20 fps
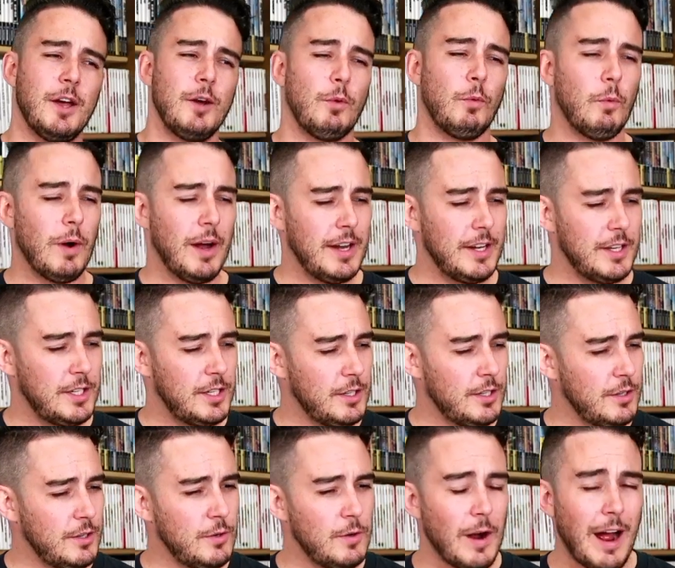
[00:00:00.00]
what
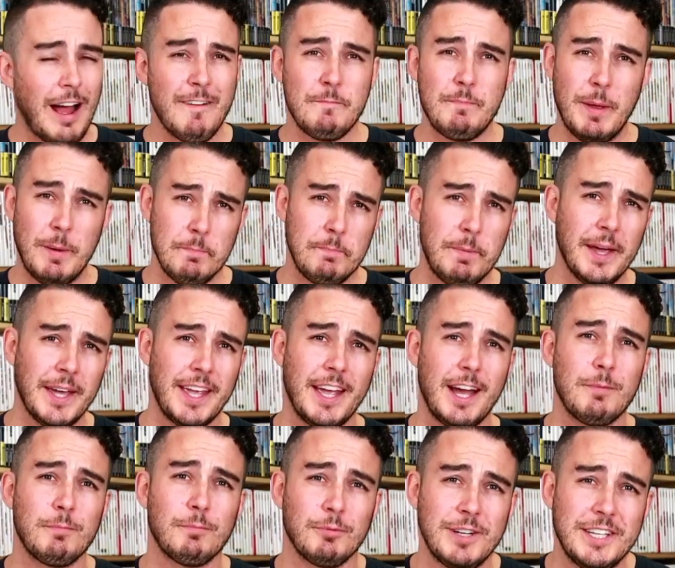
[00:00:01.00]
you have been picking
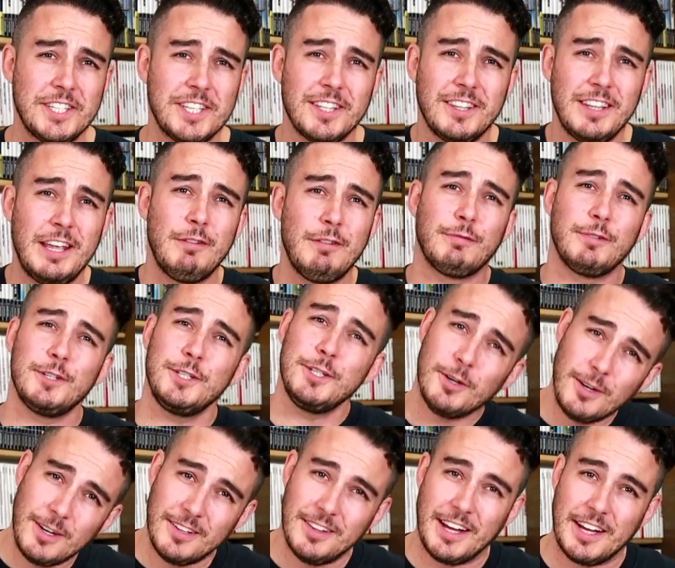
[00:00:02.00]
up recently for
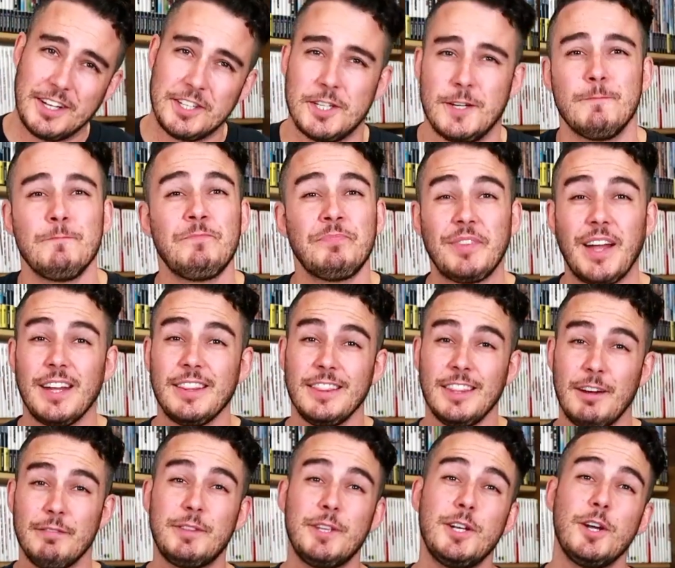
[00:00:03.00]
your collection. I'd
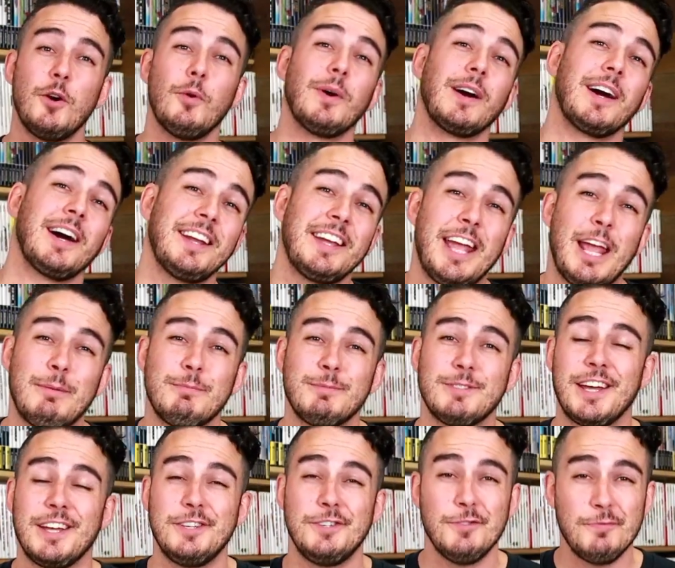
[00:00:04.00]
love to know what kind of games
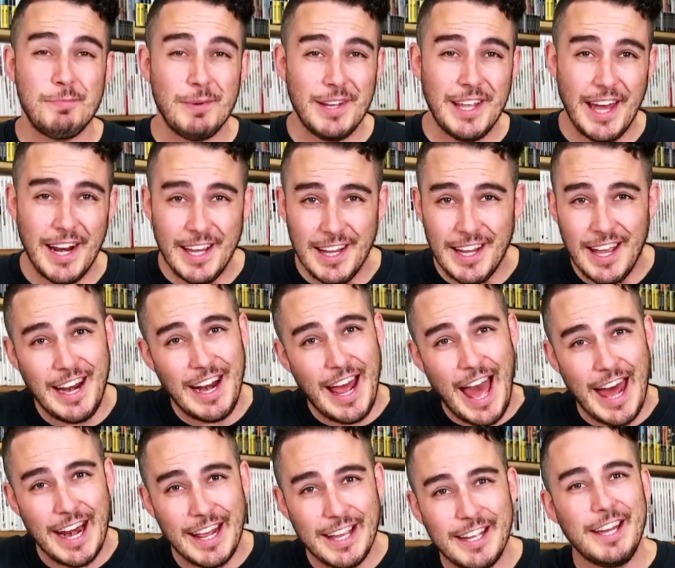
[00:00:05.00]
that you've been getting and
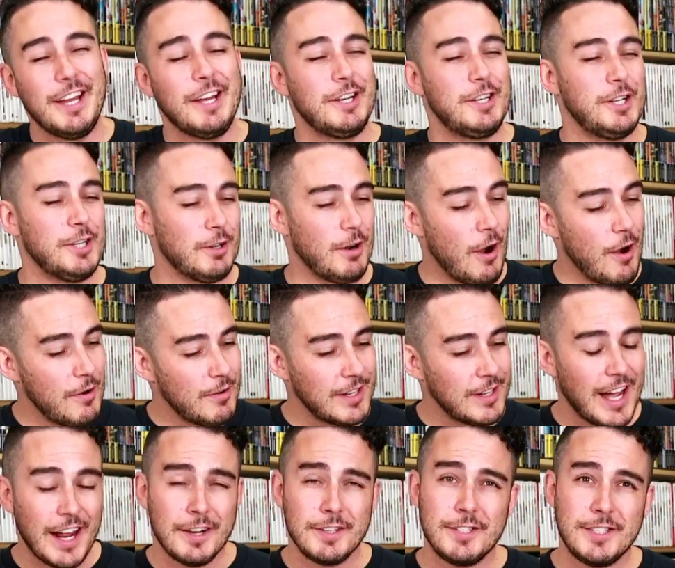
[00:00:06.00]
adding to your own
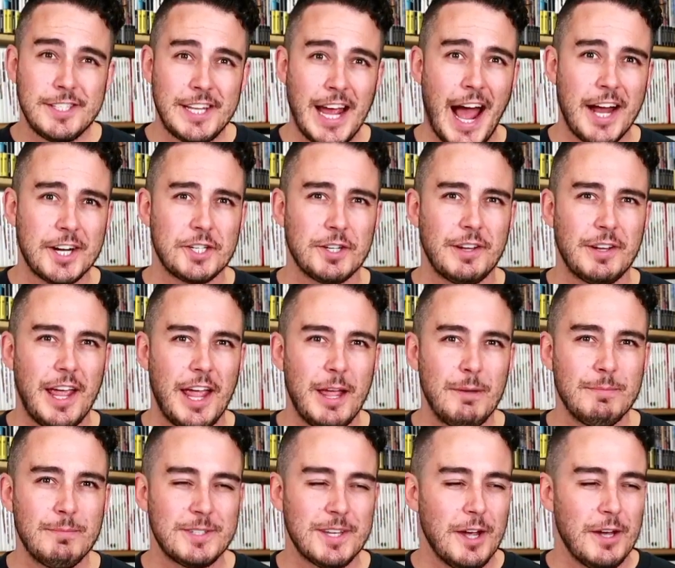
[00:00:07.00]
kind of stash of
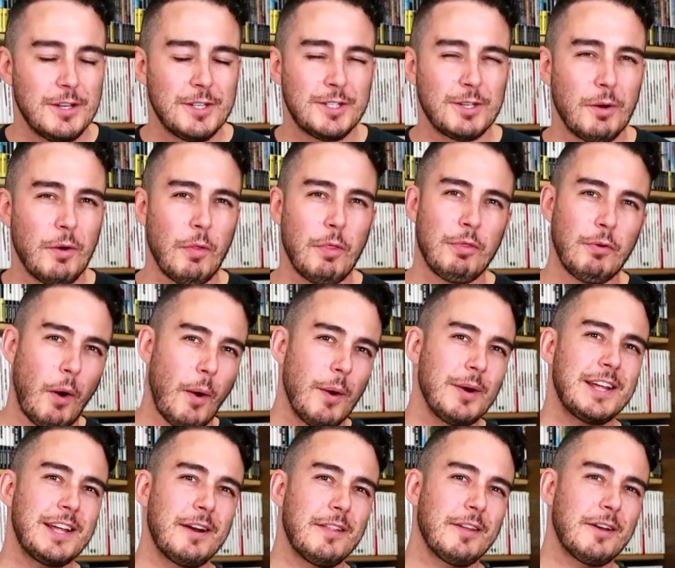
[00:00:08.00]
games, so throw it
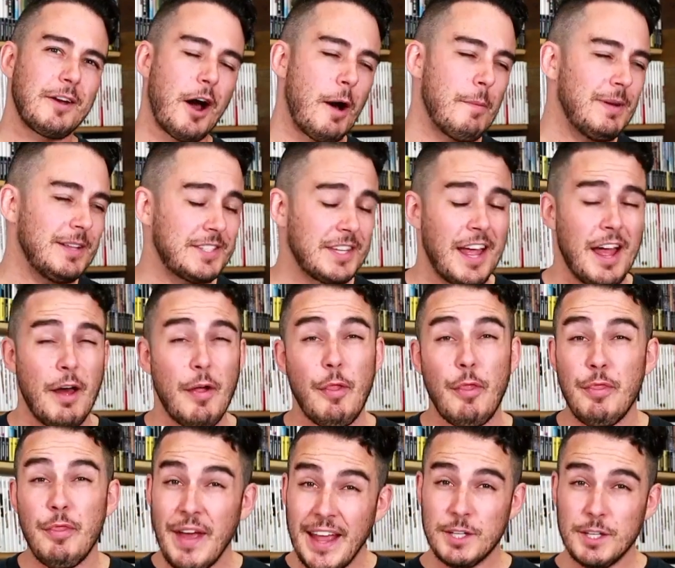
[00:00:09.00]
down in the comments.
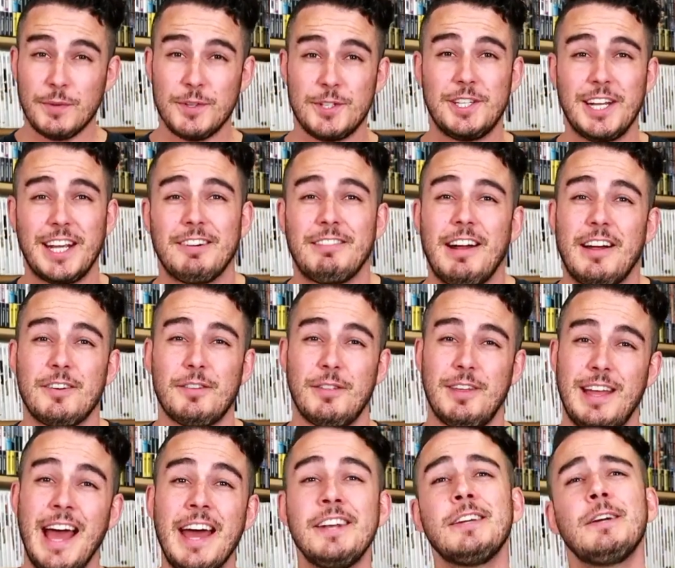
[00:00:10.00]
Thanks for sticking around to
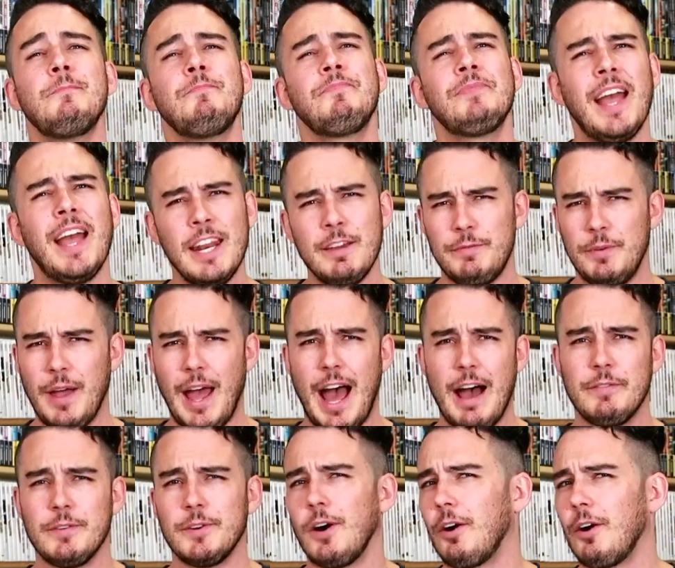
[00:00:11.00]
the end, and if you
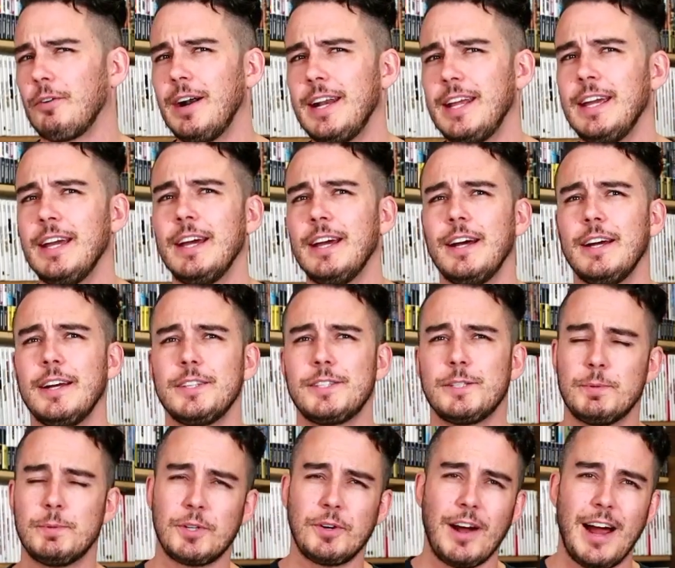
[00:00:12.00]
haven't already,
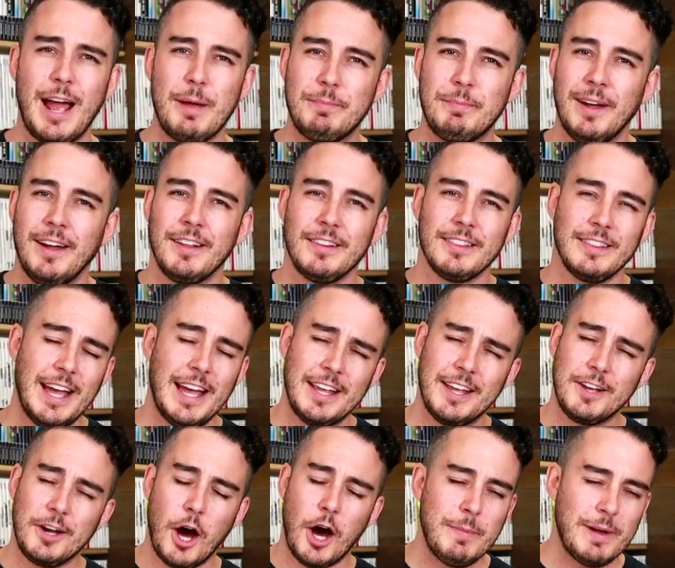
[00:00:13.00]
subscribe, like,
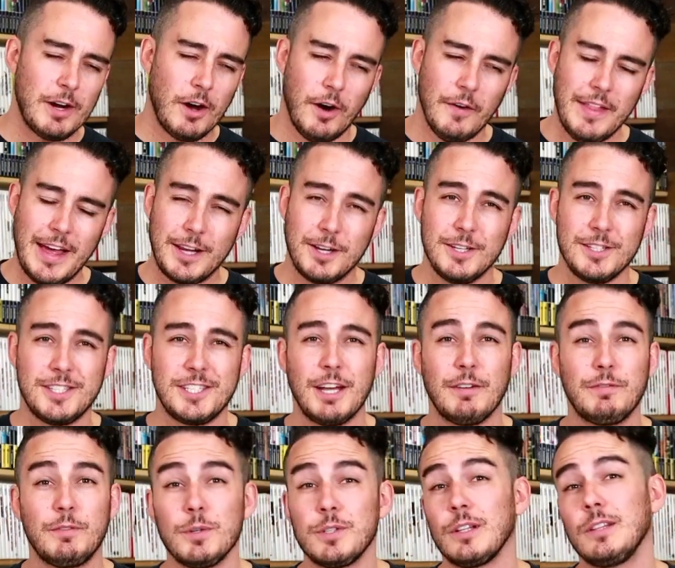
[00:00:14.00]
comment, all that good
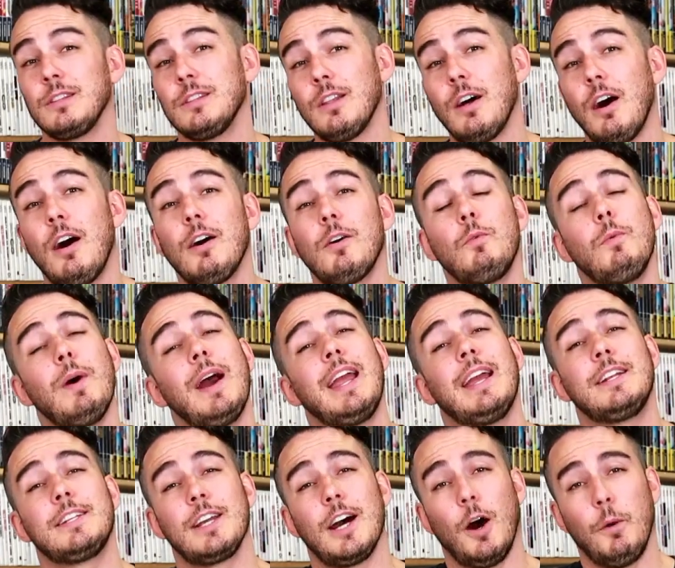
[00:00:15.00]
stuff goes a long way
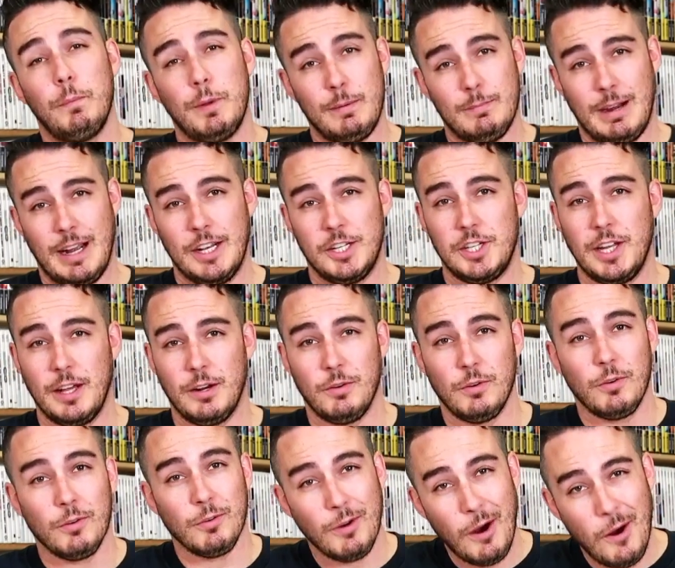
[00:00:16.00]
into helping my channel
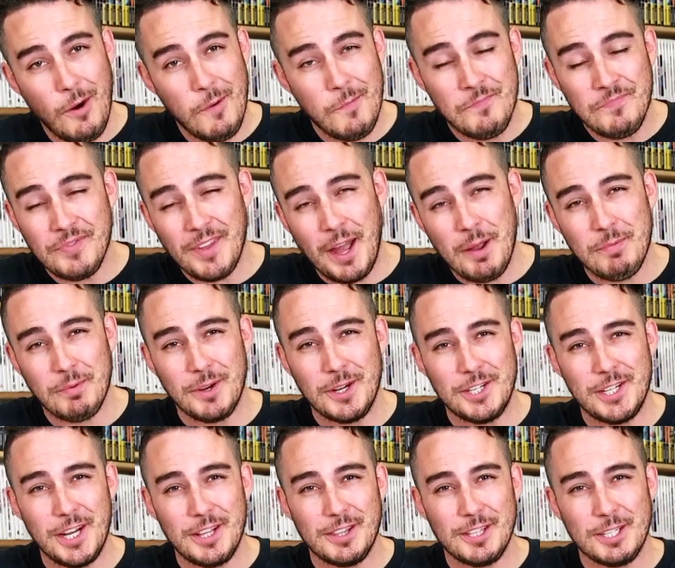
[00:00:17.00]
grow. I
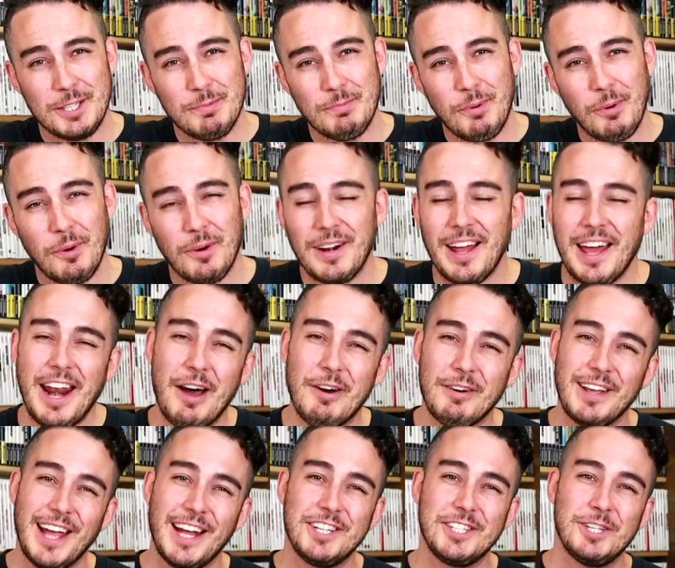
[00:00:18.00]
appreciate the support, and I'll
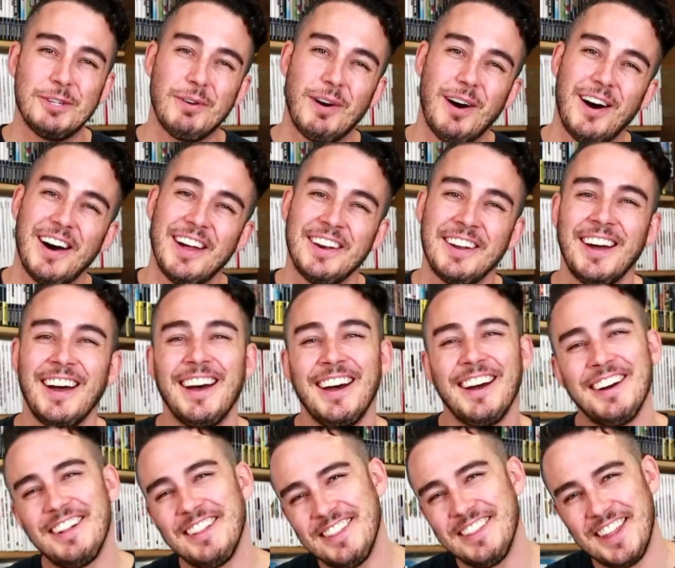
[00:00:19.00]
catch you on
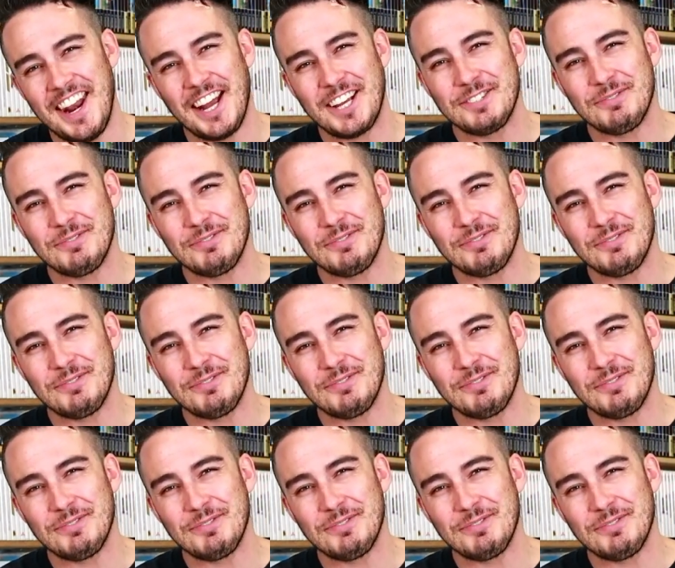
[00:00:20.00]
the next